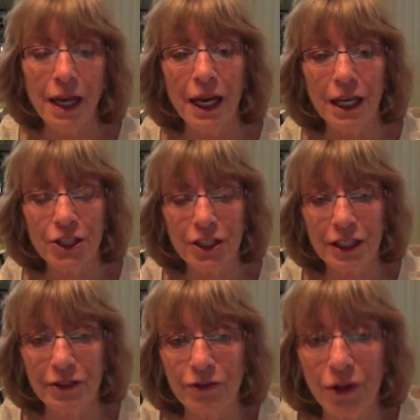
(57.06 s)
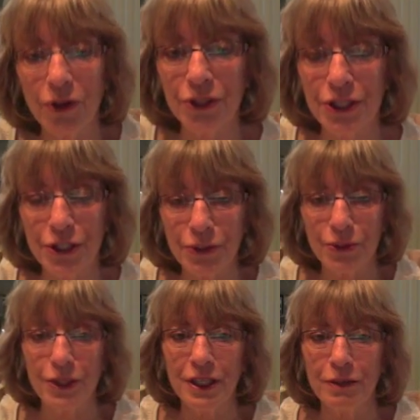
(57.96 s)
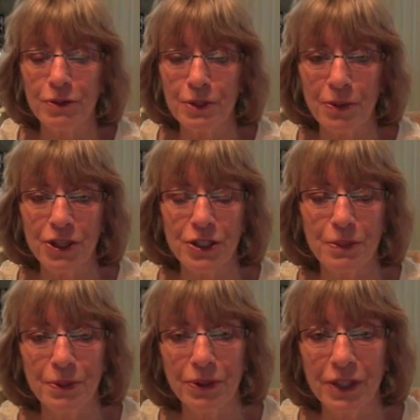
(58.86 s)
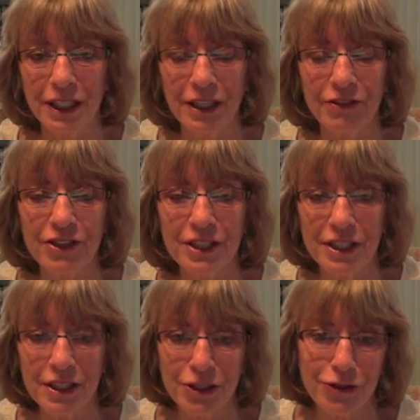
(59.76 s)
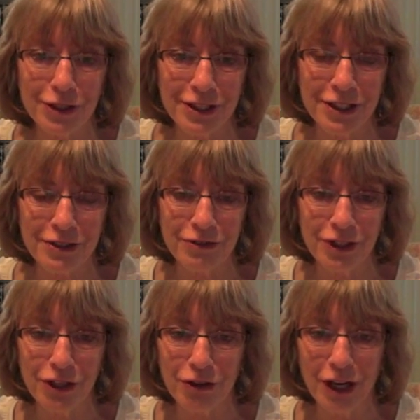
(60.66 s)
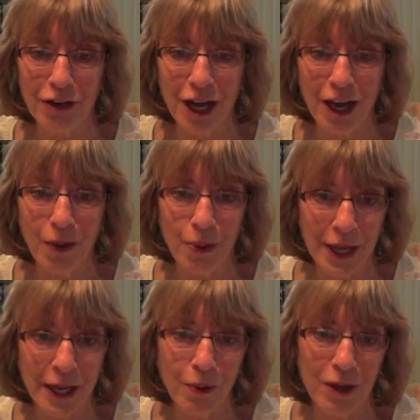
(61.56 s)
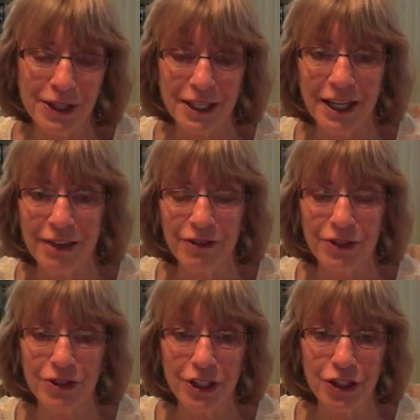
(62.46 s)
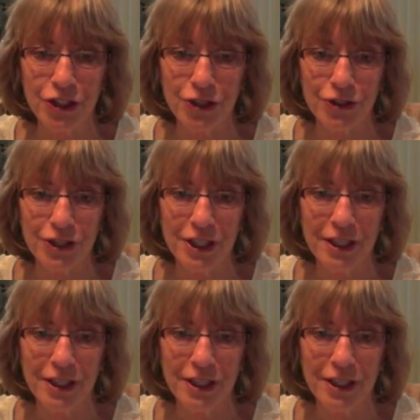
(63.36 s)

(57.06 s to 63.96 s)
Actually, it falls to the responsibility of the districts to figure out how they want to have their teachers